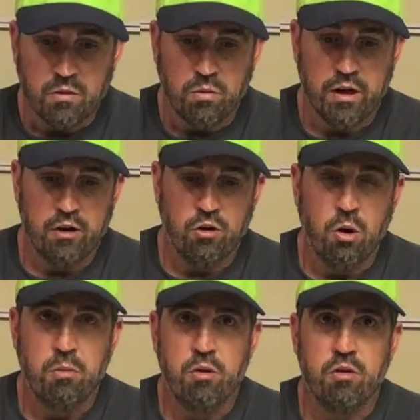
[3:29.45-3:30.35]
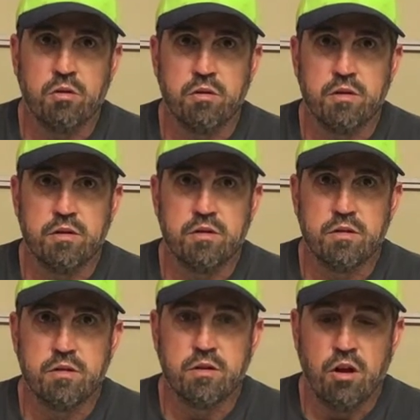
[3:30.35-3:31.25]
what a normal
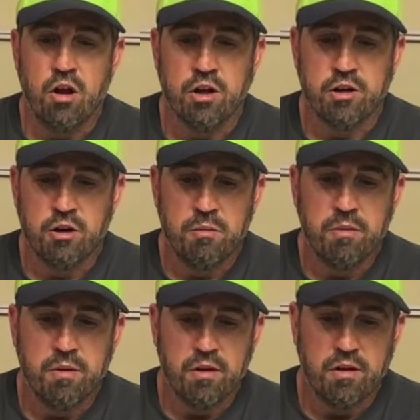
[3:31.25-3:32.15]
long-term